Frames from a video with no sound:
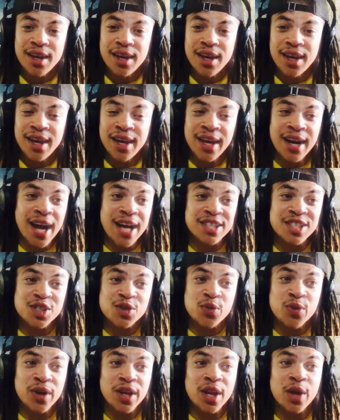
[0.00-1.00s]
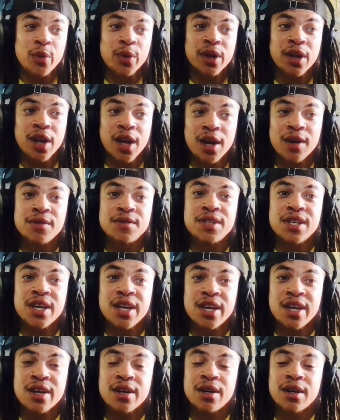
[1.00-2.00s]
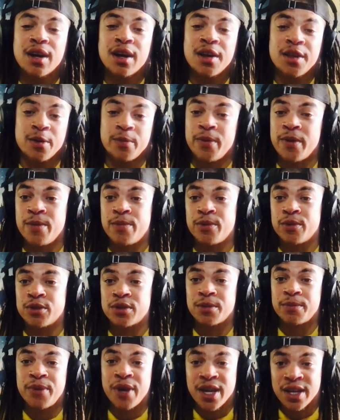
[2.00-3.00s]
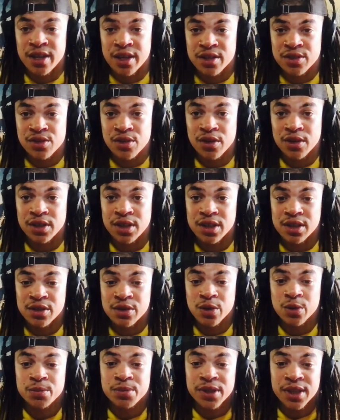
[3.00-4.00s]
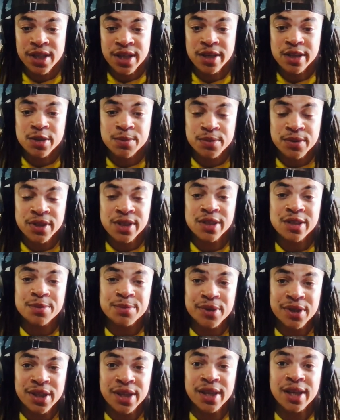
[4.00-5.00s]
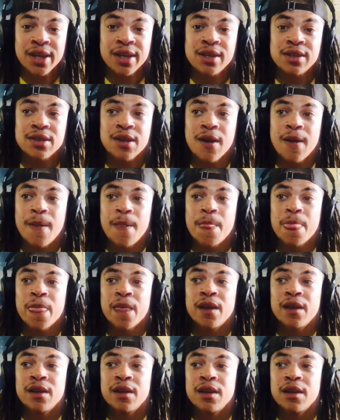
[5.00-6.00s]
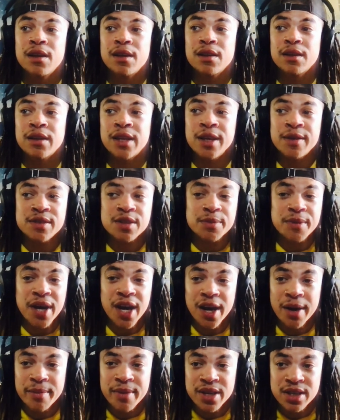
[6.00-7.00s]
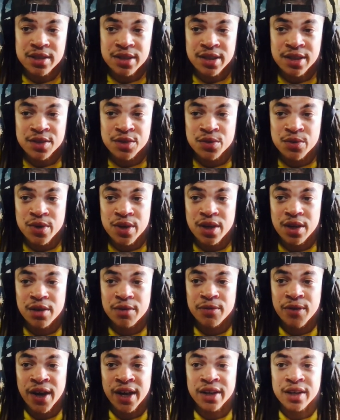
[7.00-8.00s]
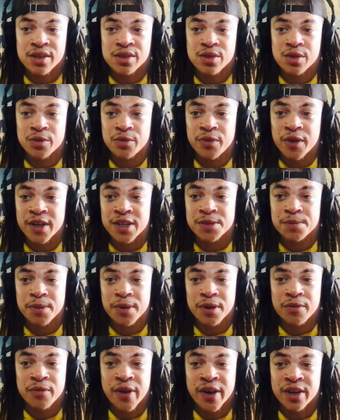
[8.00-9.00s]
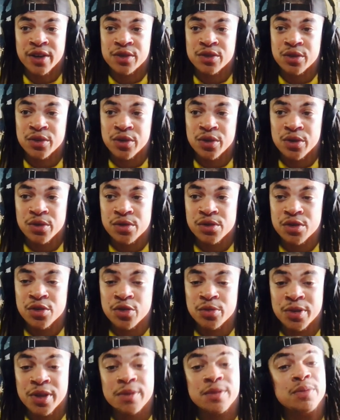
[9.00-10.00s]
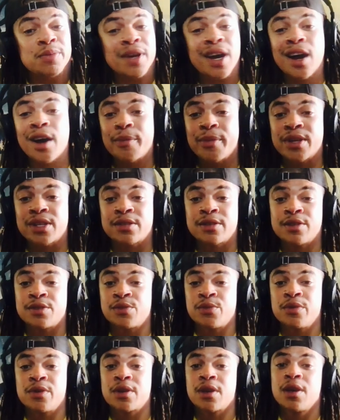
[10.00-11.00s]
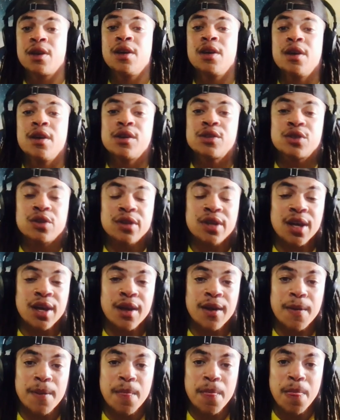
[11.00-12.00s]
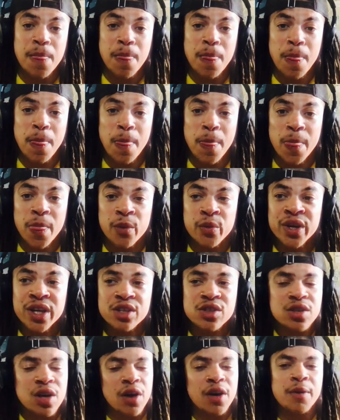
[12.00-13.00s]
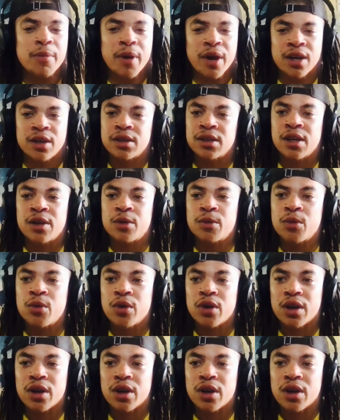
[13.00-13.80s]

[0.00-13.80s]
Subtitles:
And I just really would love to hear other people's opinions on this. So please, please, please, leave some comments this week. Find us on Facebook. Find us on YouTube. Leave some comments this week so that we can talk about it a little more.